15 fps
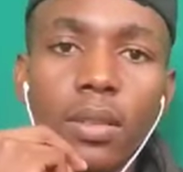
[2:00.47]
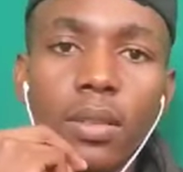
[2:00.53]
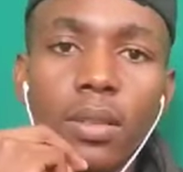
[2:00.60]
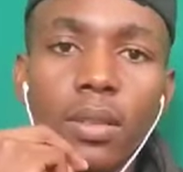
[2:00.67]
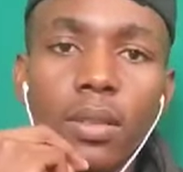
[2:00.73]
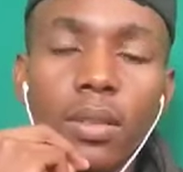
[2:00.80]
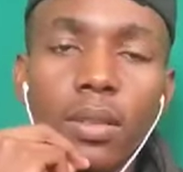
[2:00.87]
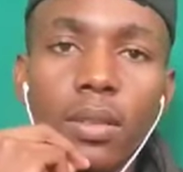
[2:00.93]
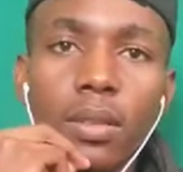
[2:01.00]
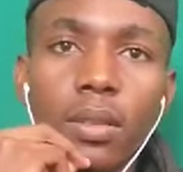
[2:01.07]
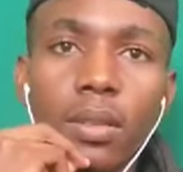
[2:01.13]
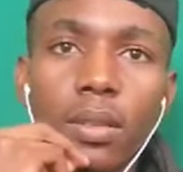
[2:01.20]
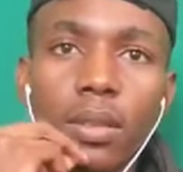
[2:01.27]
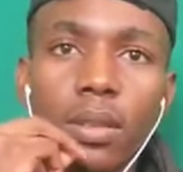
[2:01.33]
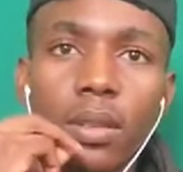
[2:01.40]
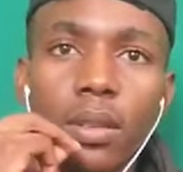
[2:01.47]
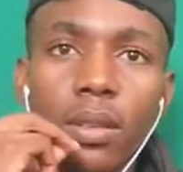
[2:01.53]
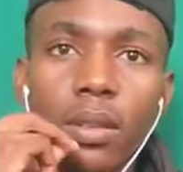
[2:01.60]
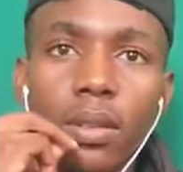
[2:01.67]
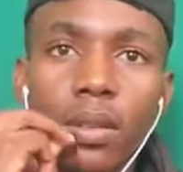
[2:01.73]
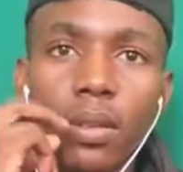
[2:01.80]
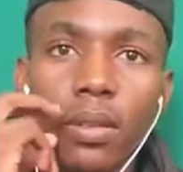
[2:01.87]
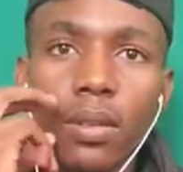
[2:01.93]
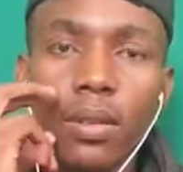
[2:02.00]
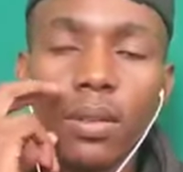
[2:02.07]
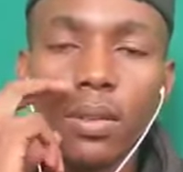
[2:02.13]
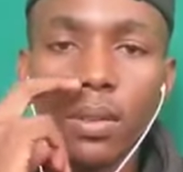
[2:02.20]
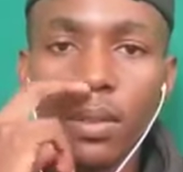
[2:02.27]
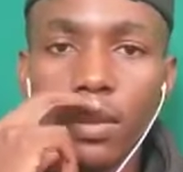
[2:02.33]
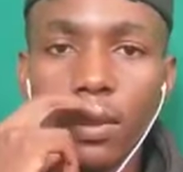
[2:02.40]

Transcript: (silent)